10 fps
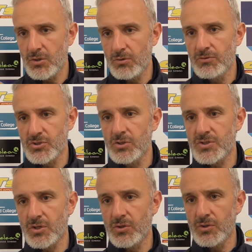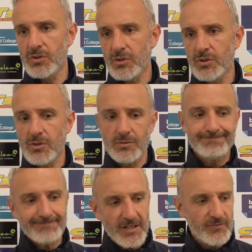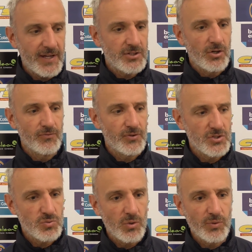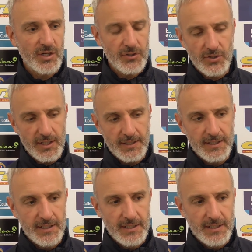you know, results are gonna affect confidence one way or the